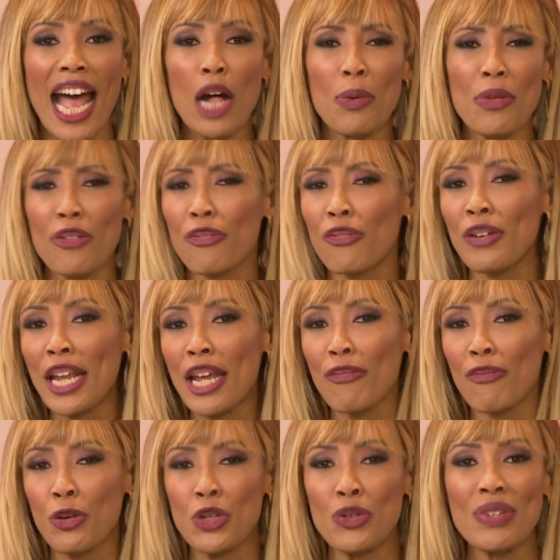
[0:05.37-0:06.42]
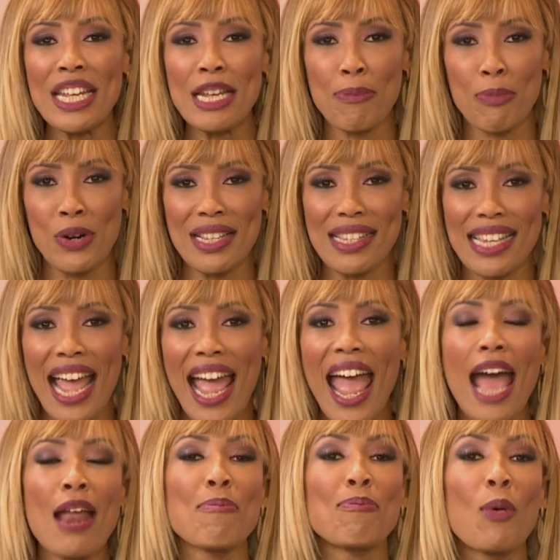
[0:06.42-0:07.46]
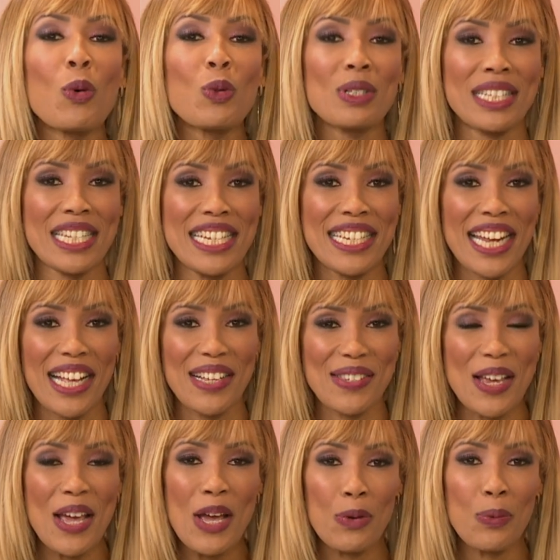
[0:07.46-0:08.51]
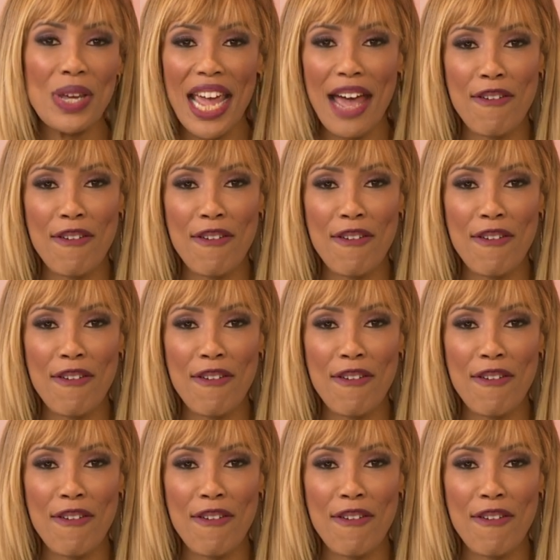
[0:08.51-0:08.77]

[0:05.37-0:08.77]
style with a flair for unique prints and bold details.